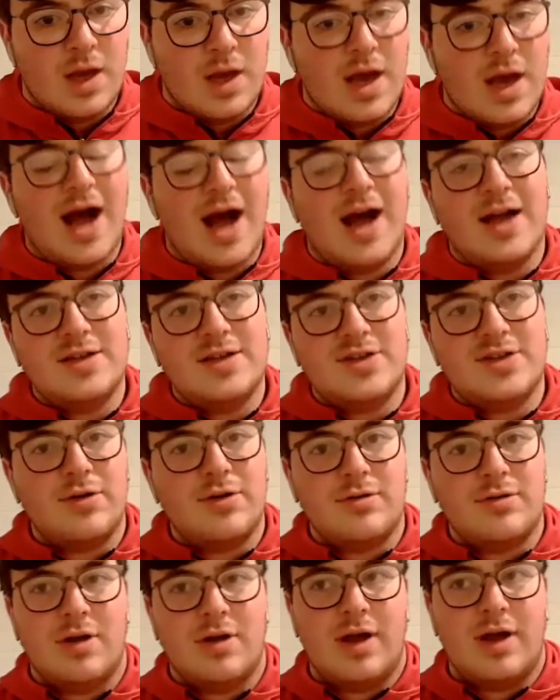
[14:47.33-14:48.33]
I
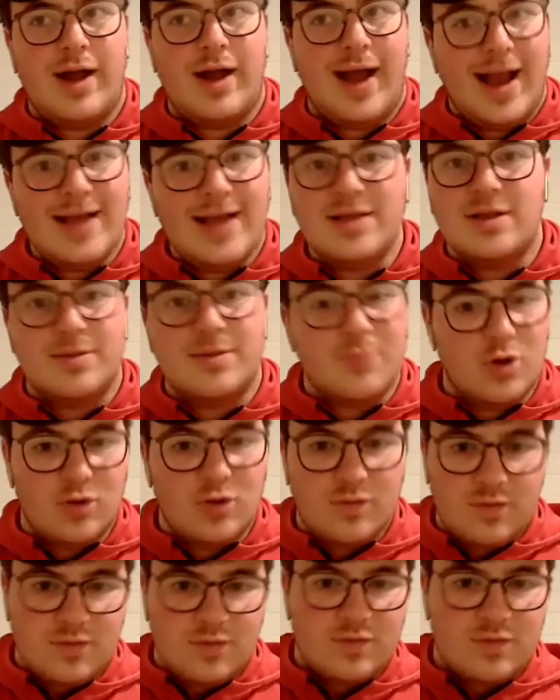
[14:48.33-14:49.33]
don't hate the
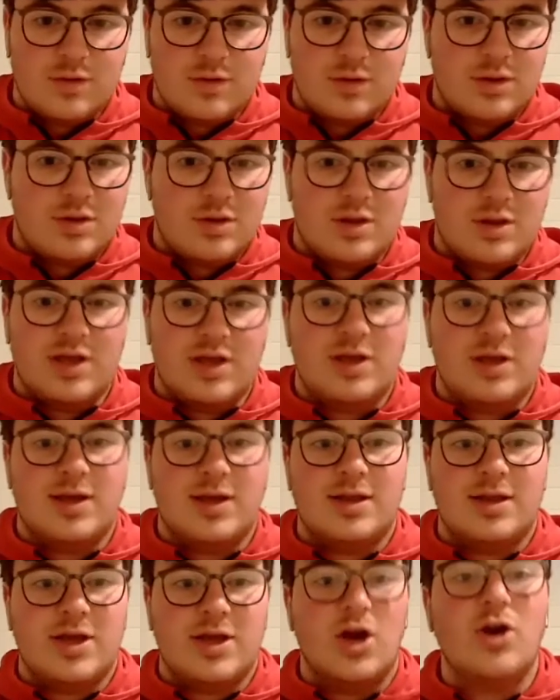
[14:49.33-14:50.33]
move. The
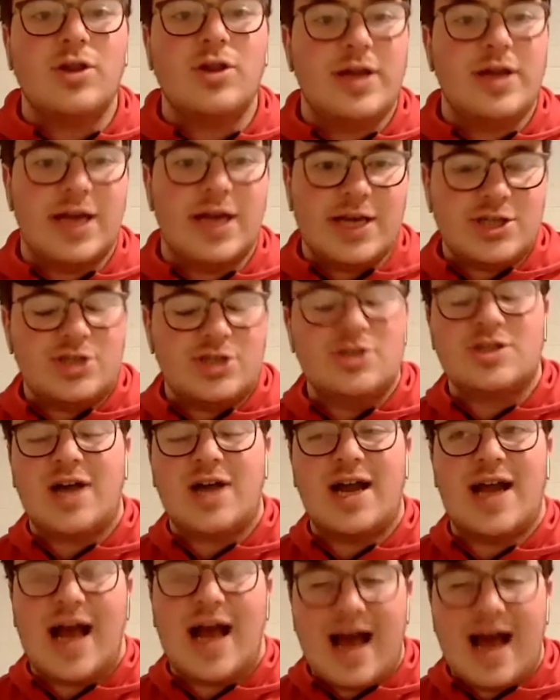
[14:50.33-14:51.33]
only issues
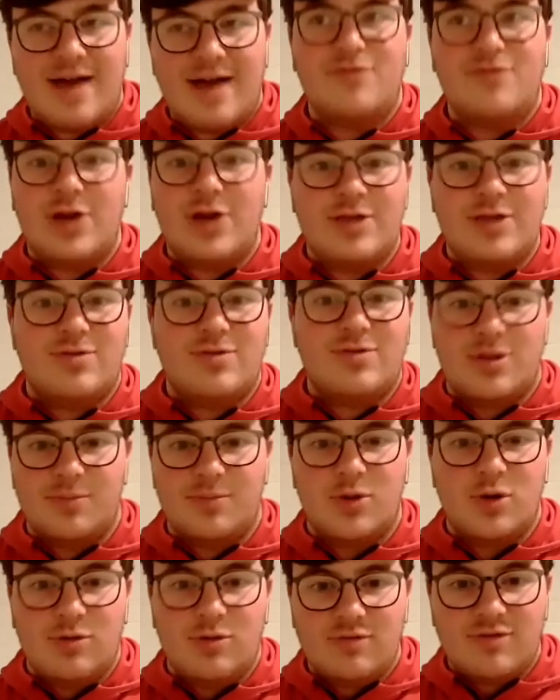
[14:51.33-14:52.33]
I have with the
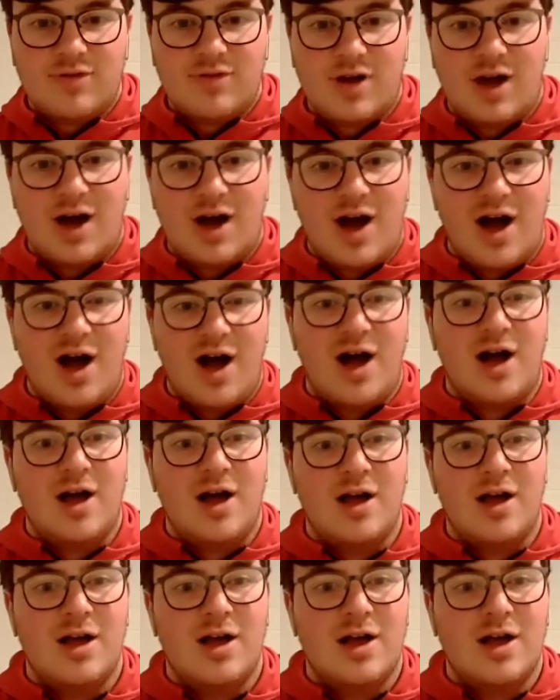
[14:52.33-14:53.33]
move
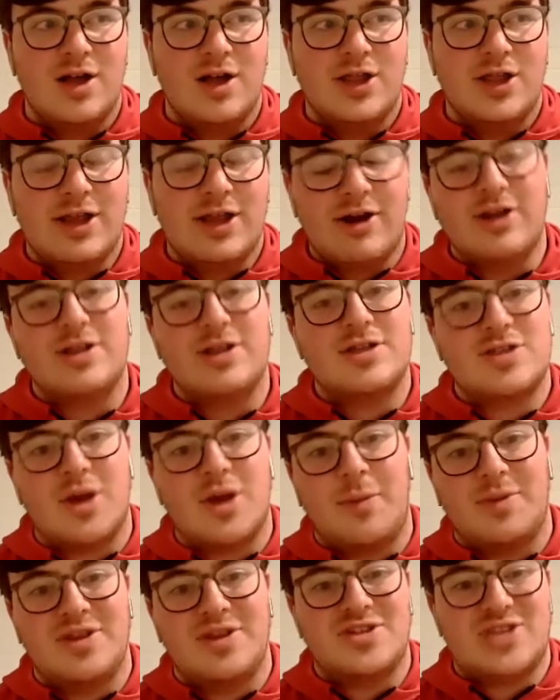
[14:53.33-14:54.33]
are they're at the
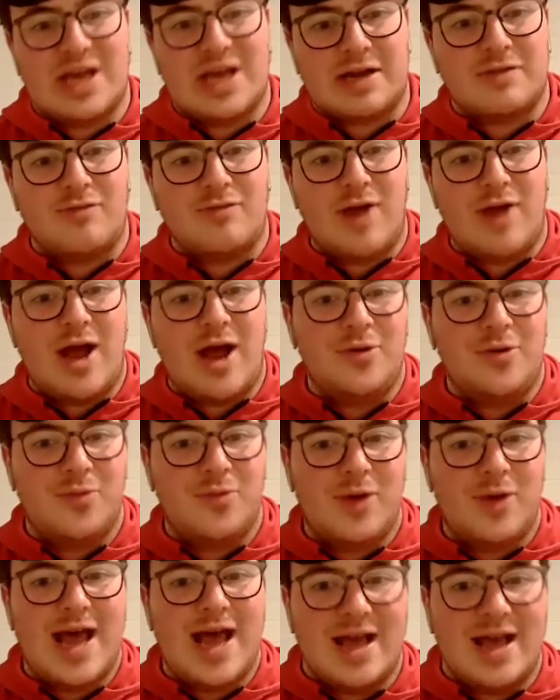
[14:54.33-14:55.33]
top of the second round
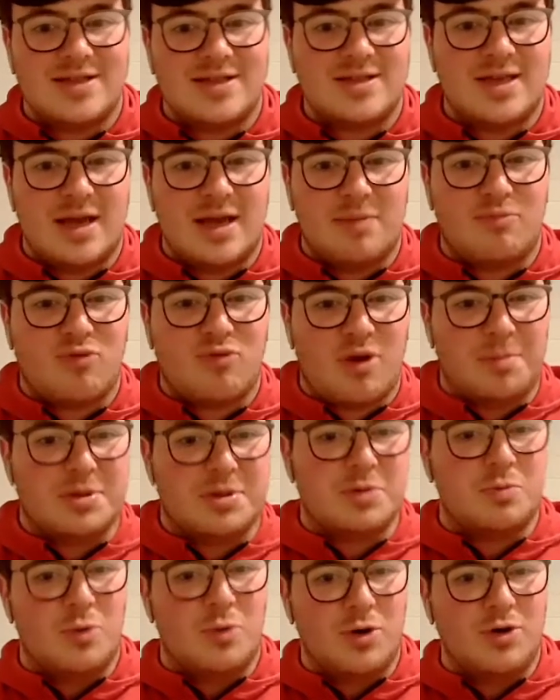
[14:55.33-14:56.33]
where Etienne
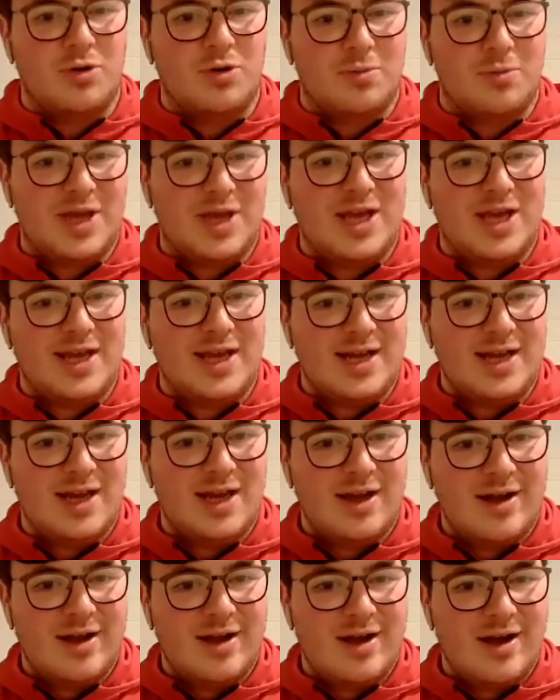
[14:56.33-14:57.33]
probably will be
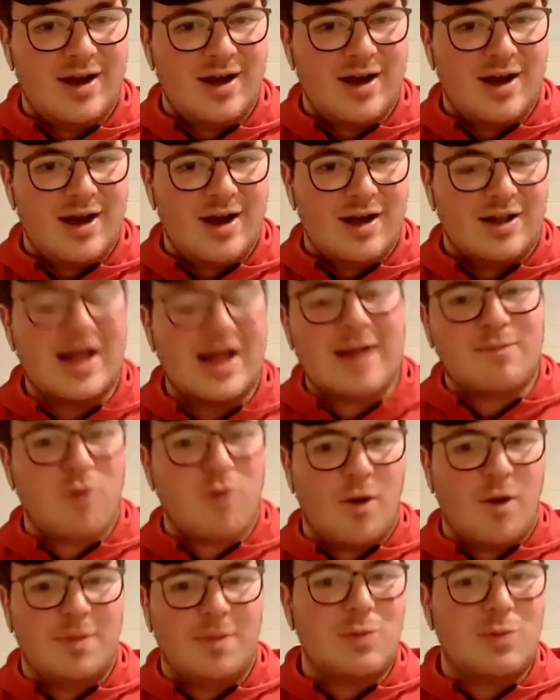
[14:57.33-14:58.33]
like
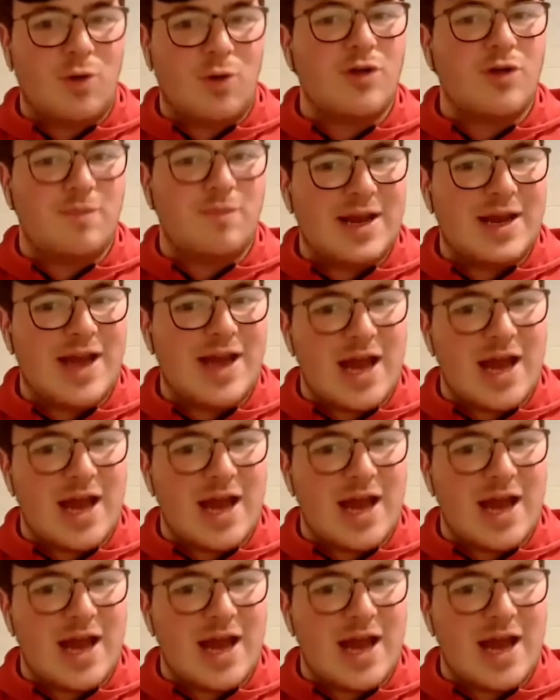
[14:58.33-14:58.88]
probably would have been.